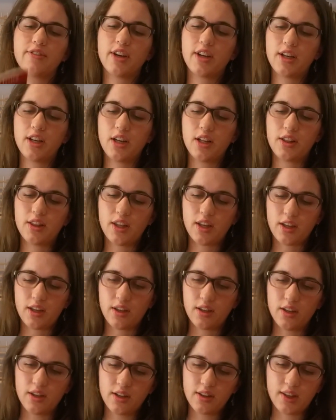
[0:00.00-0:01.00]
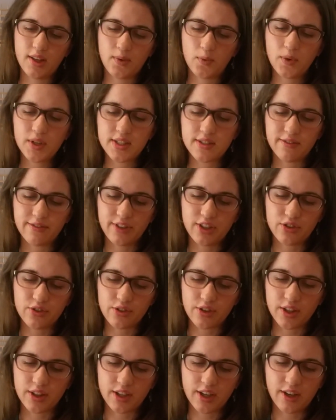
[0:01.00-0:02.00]
find anything that wasn't
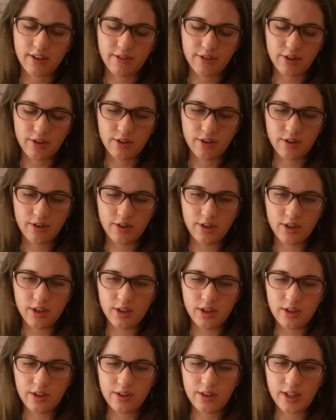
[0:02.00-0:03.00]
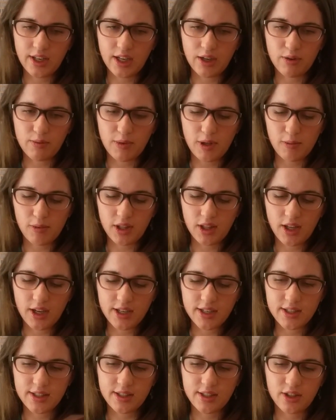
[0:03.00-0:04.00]
featured on the cover that I would maybe
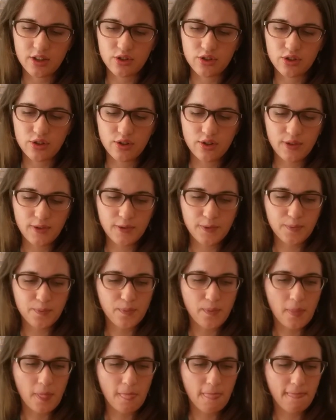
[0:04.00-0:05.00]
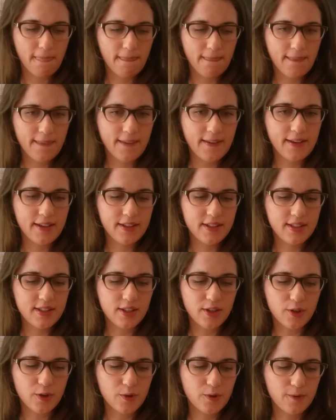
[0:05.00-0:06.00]
like to stitch.
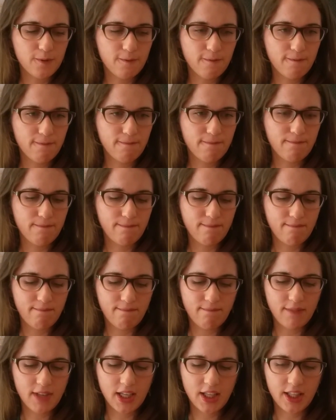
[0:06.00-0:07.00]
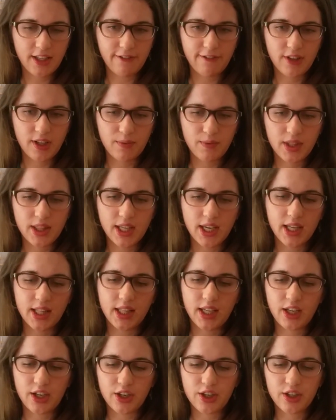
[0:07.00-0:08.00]
So I'll have fun with that
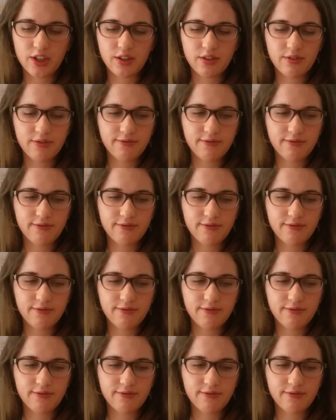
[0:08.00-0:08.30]
later.